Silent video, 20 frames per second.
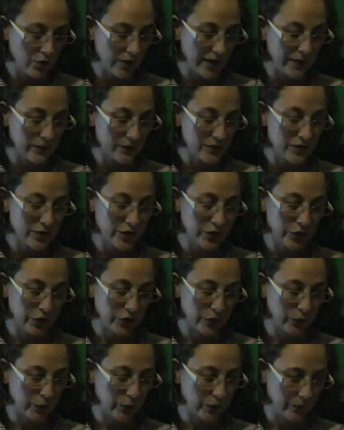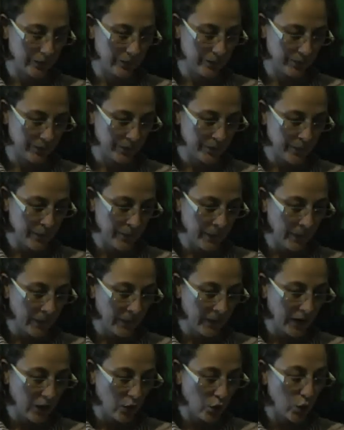Ground two,
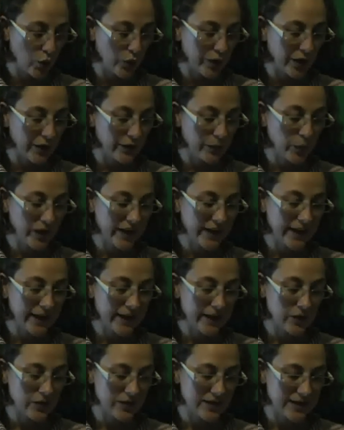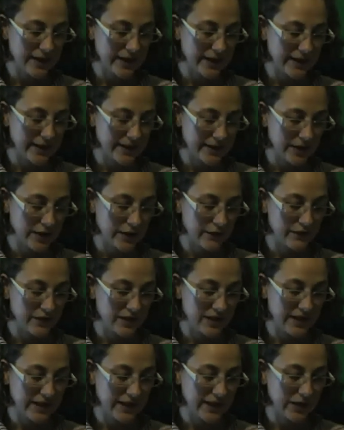although we cannot say that her
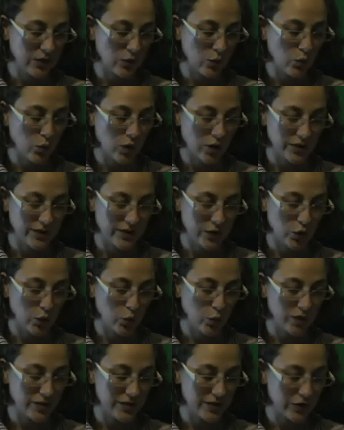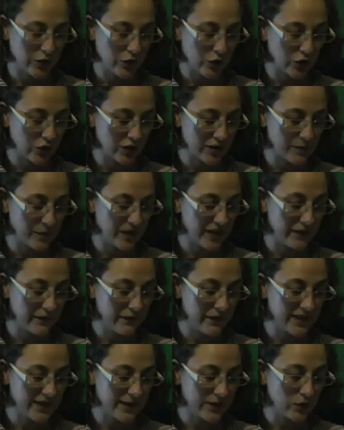fatigue was or was not caused by the
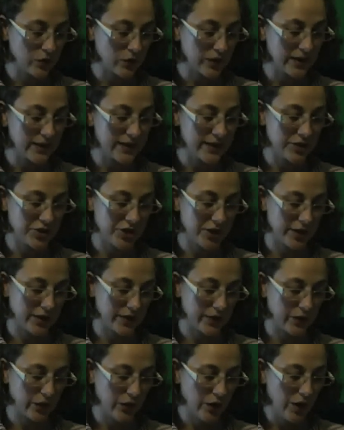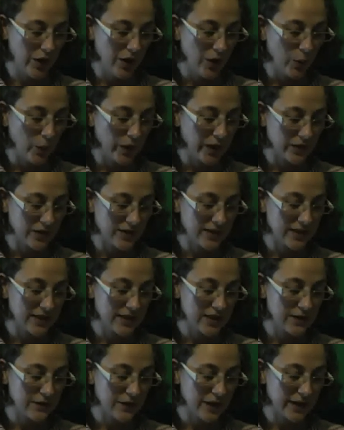physical condition, we are
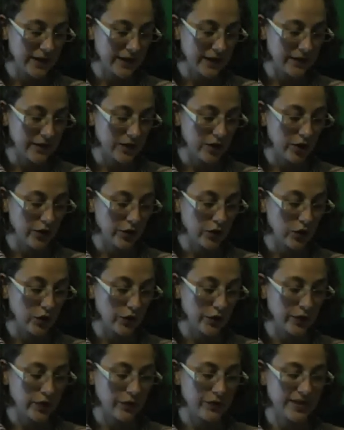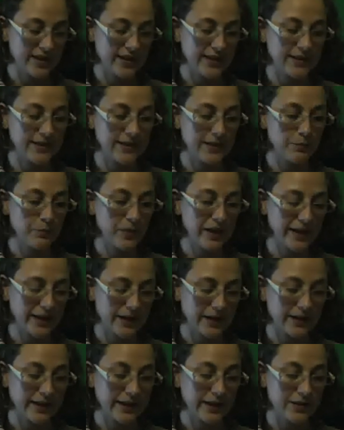satisfied that the local authority did
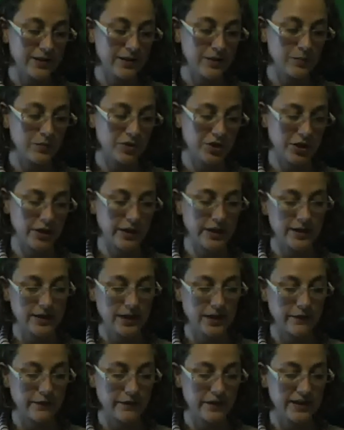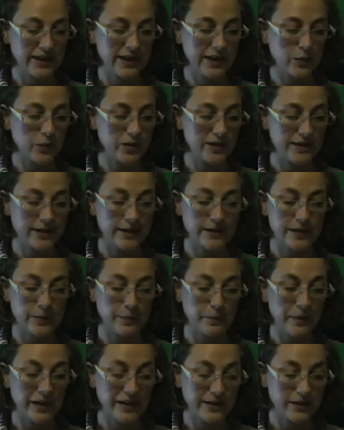make the assumption that her fatigue was down
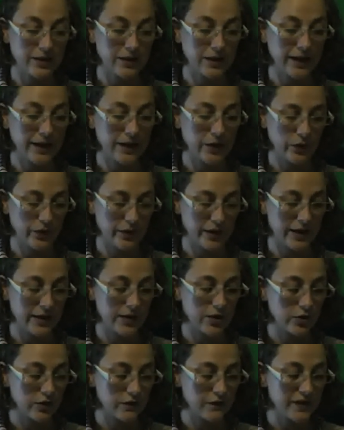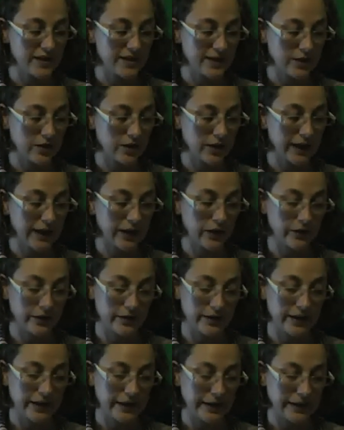to mental health and not physical health